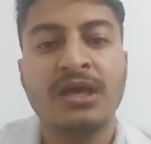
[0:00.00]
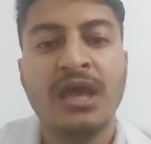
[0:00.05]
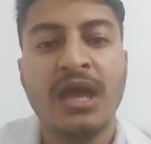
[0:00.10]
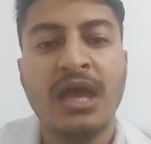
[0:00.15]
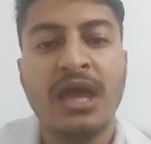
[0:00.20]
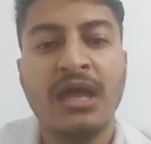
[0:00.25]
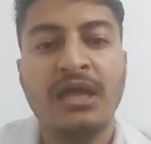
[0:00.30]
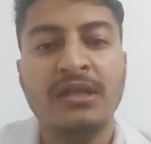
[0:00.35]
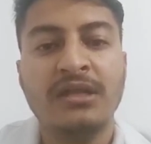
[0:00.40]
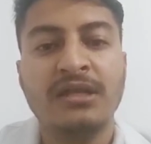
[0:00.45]

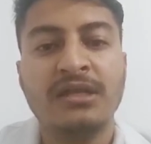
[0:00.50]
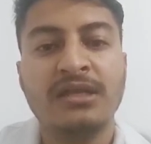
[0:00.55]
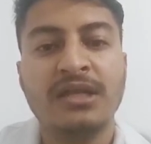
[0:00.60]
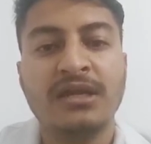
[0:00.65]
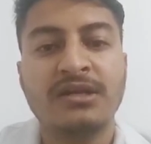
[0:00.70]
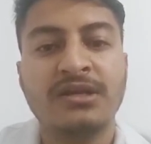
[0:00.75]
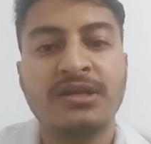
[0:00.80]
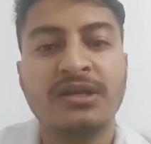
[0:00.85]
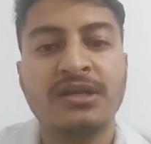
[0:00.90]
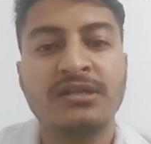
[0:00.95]
An
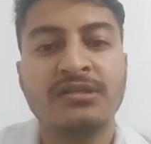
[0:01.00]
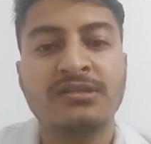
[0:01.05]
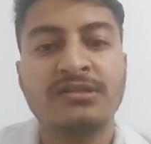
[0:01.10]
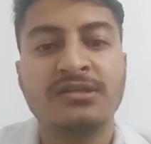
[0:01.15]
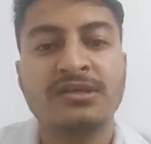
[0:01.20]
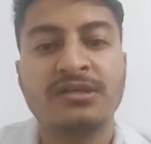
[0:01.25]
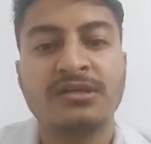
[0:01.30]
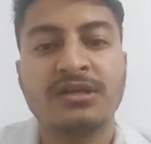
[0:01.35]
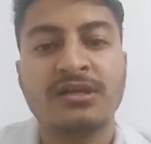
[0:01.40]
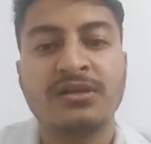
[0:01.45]
electrical
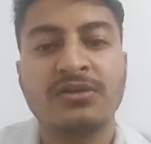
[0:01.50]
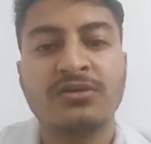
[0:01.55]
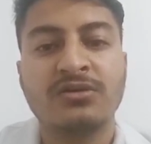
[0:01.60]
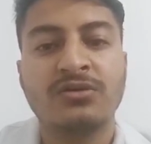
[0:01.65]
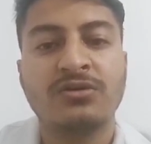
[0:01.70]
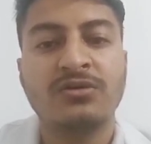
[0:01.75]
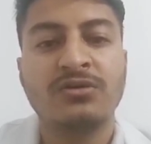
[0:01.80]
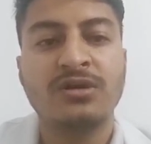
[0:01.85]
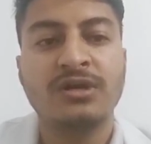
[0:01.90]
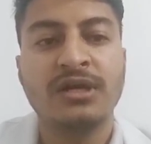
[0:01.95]
signal
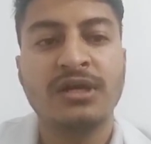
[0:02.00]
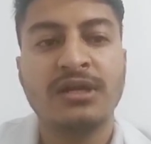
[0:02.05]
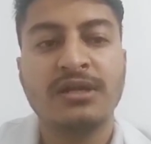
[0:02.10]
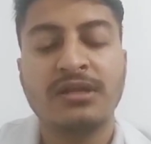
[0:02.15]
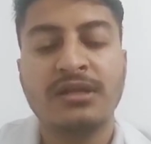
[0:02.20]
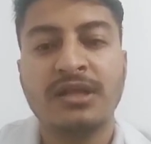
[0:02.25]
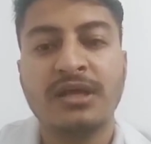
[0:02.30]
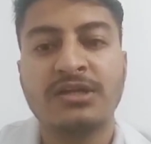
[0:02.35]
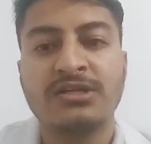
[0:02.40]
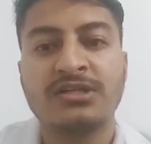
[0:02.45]
called an
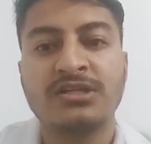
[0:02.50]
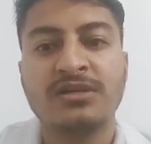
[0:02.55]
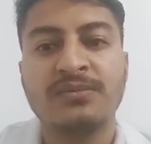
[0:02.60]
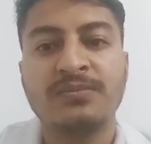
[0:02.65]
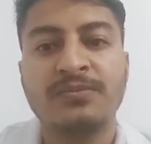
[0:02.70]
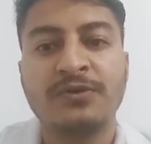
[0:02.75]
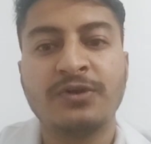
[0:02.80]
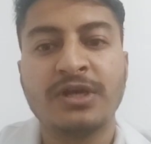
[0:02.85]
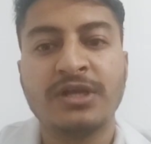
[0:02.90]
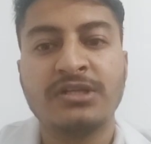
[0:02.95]
action
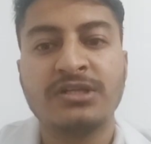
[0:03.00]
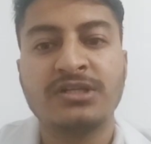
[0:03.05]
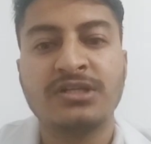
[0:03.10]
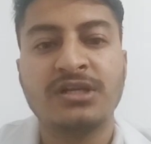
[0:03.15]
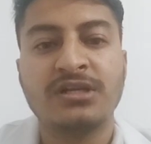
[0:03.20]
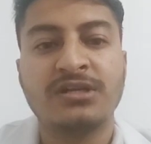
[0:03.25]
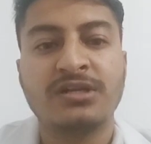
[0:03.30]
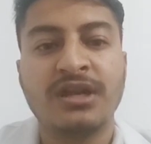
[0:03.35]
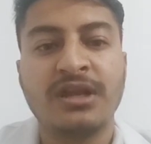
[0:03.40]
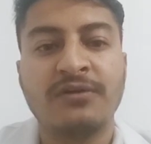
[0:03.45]

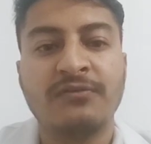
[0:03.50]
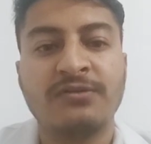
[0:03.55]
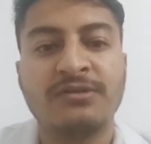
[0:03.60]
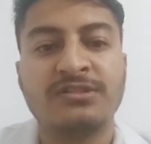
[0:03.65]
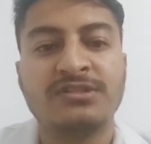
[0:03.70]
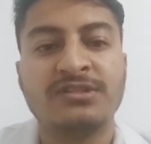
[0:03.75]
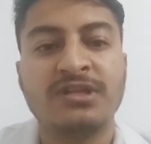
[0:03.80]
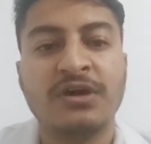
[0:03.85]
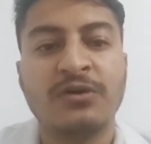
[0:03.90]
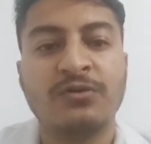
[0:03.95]
potential
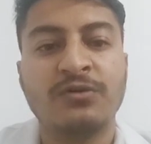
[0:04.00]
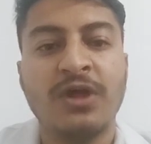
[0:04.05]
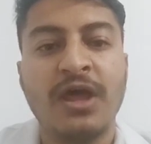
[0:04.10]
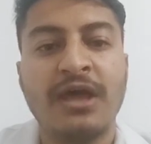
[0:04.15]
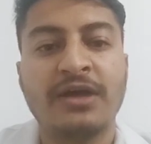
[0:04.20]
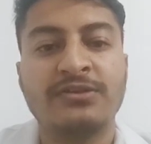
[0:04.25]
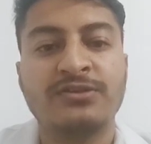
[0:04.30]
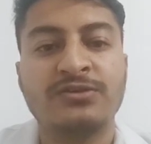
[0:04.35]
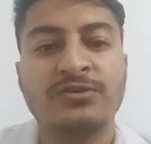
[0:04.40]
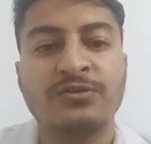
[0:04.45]
travels down
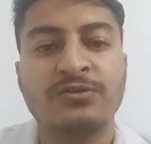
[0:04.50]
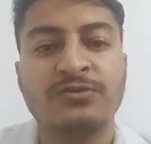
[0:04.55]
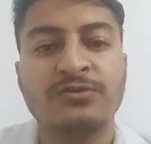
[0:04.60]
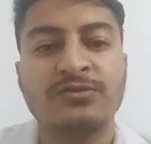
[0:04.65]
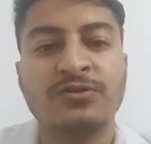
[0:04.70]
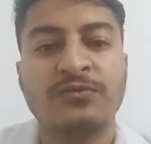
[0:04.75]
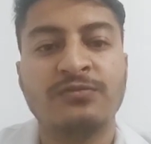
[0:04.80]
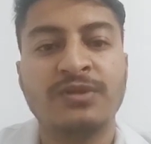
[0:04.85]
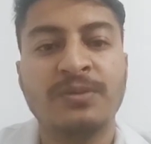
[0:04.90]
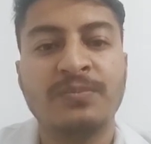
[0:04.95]
axons
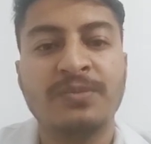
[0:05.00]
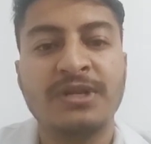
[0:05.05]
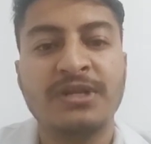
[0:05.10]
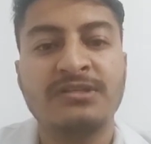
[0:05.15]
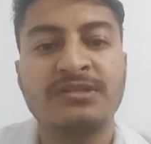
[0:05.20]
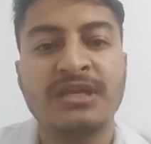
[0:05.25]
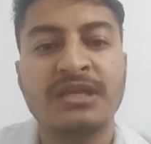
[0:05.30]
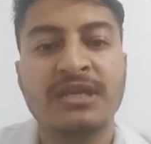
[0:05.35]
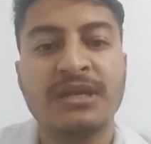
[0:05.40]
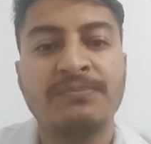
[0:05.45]
of the
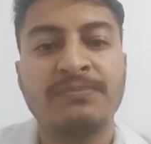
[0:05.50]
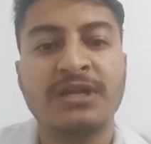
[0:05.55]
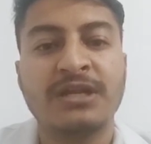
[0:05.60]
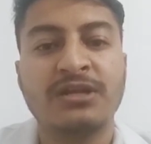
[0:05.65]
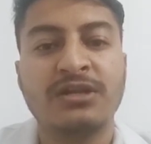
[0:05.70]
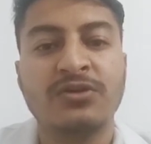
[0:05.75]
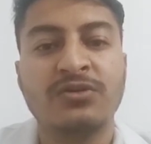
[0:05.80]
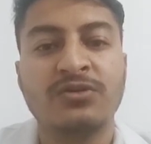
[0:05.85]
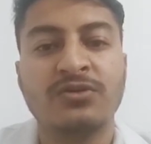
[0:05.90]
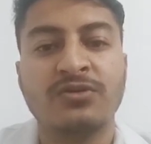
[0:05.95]
presynaptic
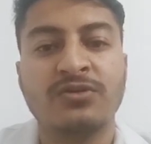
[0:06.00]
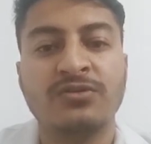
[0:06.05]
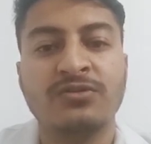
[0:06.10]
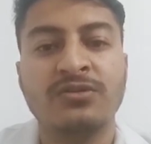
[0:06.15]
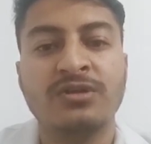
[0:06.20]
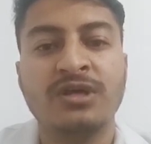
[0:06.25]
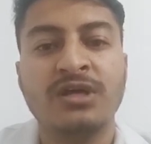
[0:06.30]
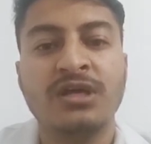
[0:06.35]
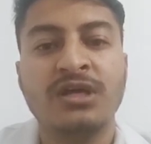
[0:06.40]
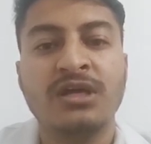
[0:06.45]
neuron,
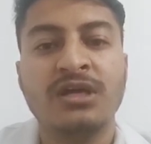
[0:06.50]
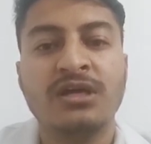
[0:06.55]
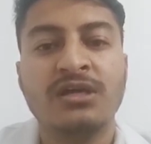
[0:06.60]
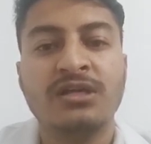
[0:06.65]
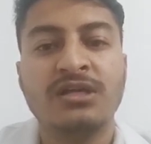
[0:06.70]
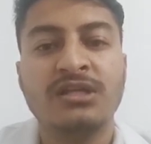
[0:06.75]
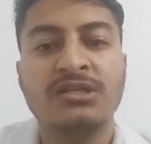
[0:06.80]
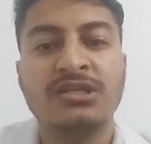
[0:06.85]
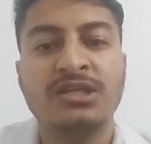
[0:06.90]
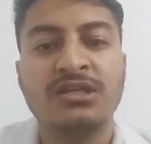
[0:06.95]

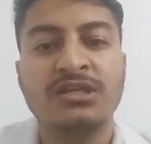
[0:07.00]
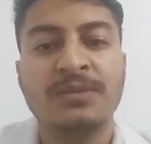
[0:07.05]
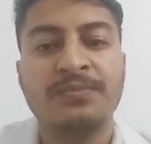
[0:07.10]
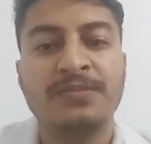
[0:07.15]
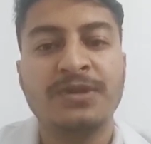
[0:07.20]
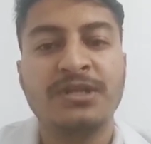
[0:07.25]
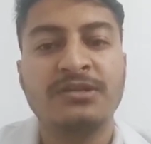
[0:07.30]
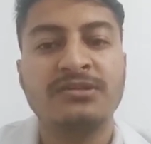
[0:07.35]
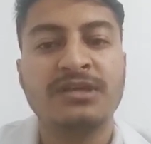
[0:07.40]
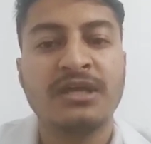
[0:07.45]
reaching the
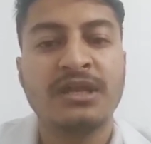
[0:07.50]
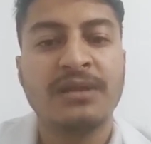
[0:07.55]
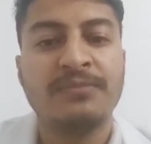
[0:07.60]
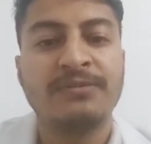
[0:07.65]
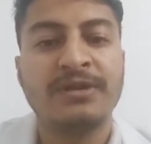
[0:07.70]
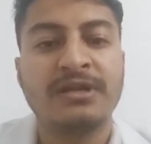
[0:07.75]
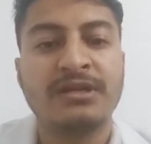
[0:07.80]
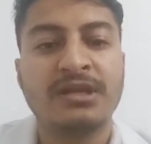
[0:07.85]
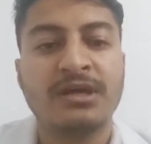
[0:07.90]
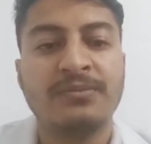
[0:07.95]

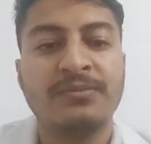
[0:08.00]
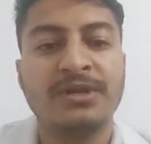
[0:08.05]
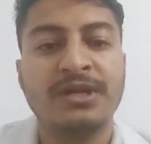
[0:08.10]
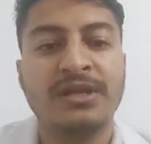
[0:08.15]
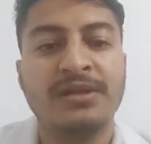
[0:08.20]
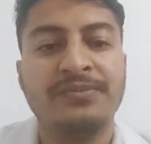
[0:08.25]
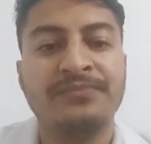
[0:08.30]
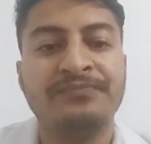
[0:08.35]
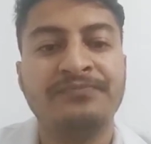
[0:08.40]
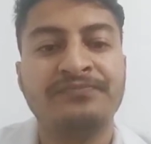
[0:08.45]
presynaptic
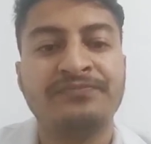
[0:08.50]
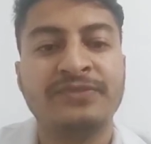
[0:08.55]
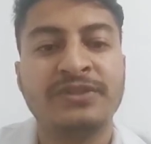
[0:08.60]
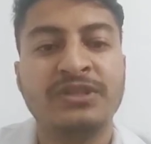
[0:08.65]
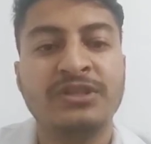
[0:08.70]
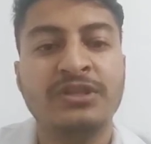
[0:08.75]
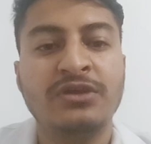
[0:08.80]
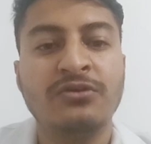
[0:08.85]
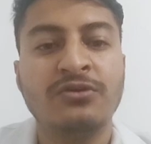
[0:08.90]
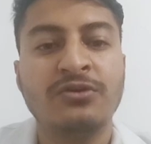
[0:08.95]
terminal.
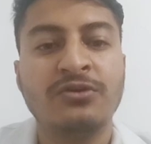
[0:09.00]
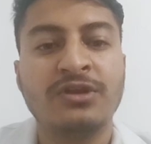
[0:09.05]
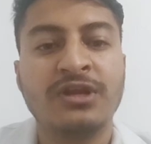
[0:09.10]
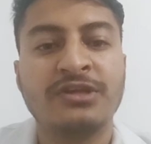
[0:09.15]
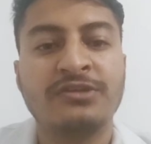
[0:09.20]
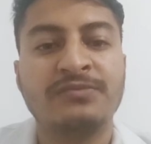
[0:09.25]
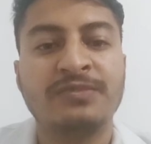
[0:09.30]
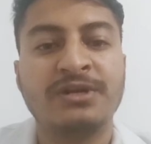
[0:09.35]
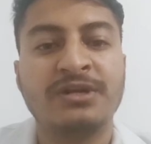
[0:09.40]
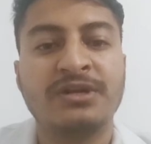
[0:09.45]

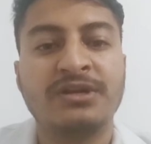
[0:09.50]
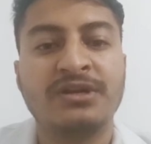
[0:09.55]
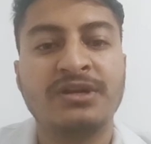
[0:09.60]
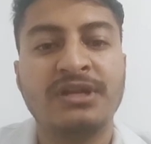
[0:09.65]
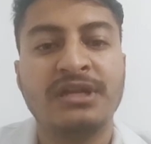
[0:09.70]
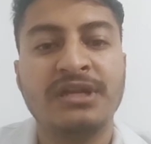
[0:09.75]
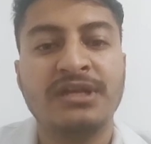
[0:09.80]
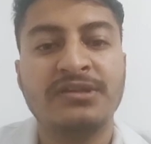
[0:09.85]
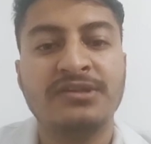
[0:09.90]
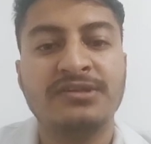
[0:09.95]
Neurotransmitter
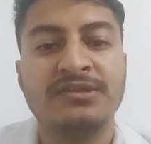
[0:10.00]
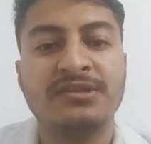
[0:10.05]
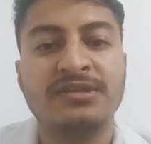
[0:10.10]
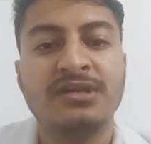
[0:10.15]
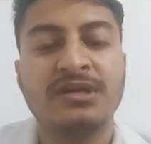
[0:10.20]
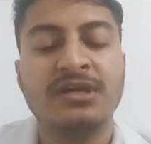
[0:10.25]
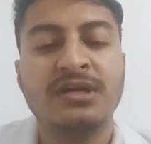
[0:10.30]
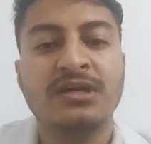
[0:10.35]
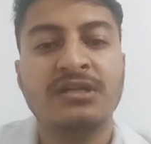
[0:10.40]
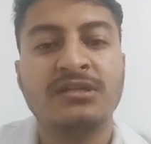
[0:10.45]
release.
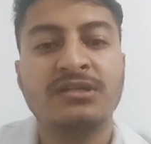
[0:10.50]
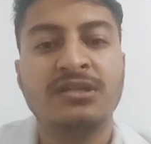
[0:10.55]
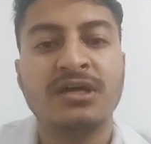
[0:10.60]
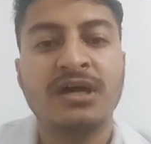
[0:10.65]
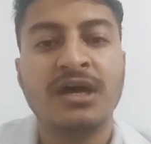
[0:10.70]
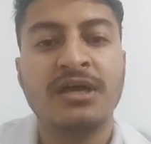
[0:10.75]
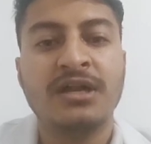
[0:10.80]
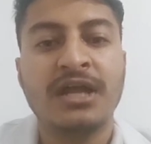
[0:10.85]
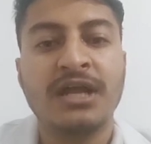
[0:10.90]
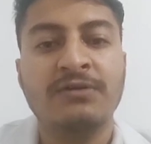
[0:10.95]

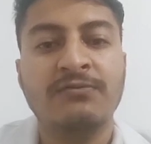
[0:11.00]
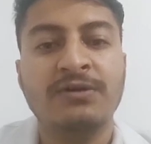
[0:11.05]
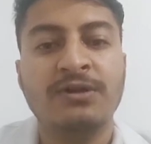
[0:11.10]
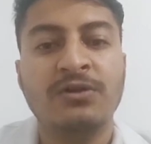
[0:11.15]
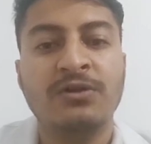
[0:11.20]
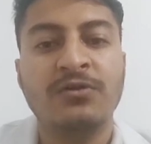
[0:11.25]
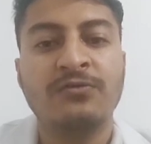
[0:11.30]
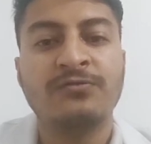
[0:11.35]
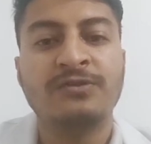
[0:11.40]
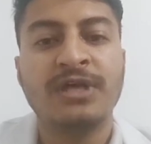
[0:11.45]
The arrival
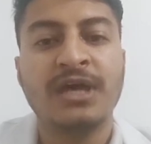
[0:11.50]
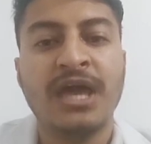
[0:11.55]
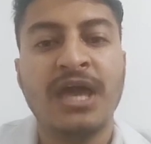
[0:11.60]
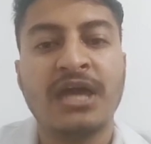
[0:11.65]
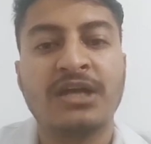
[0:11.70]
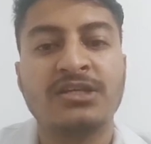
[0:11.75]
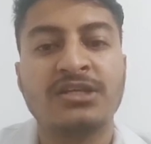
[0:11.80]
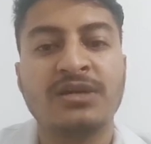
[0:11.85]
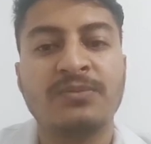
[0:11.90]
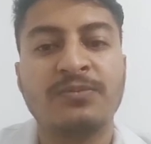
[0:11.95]
of the
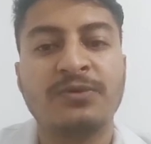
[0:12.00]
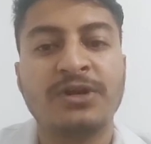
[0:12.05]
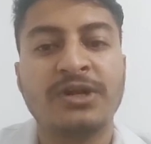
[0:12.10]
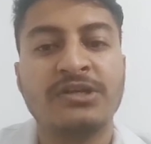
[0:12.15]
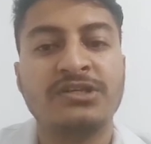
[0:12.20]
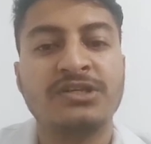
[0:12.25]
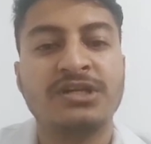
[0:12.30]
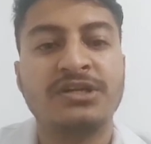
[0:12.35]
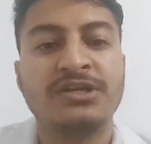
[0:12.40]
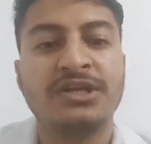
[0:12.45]
action
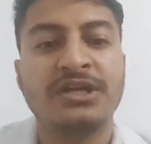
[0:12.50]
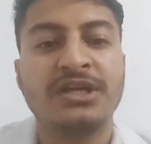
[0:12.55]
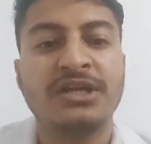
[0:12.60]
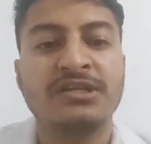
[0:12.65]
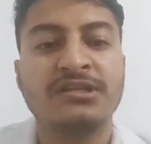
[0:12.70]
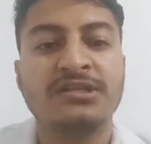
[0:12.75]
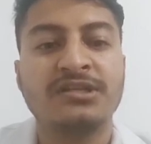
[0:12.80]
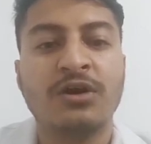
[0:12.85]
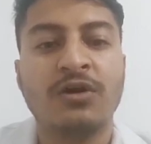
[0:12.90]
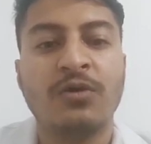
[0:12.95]
potential
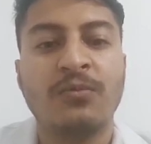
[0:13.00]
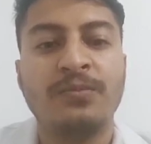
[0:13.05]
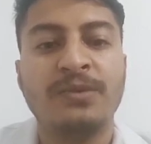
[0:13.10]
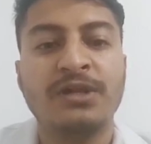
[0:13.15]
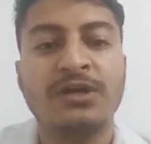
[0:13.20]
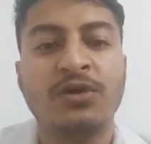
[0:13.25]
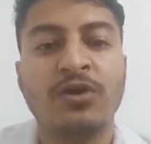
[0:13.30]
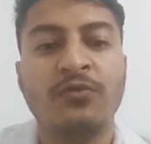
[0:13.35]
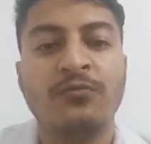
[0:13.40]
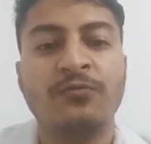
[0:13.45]
triggers the
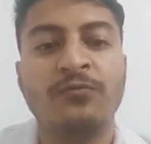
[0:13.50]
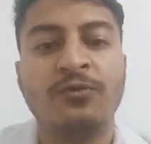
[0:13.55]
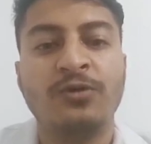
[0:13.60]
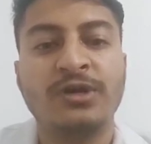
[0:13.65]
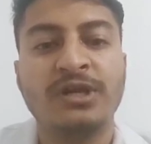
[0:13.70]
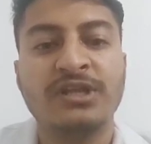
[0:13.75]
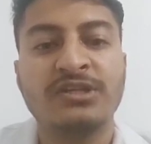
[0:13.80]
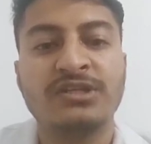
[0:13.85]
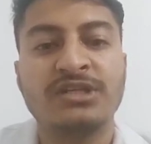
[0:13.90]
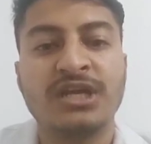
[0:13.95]
opening of
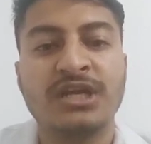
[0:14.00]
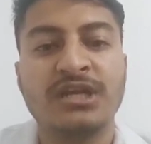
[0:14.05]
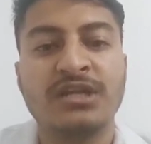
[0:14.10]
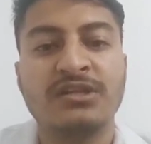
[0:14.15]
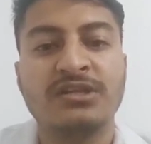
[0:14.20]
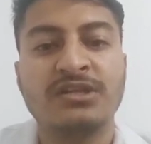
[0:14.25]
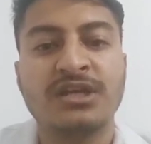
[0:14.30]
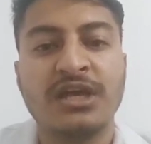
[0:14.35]
voltage-gated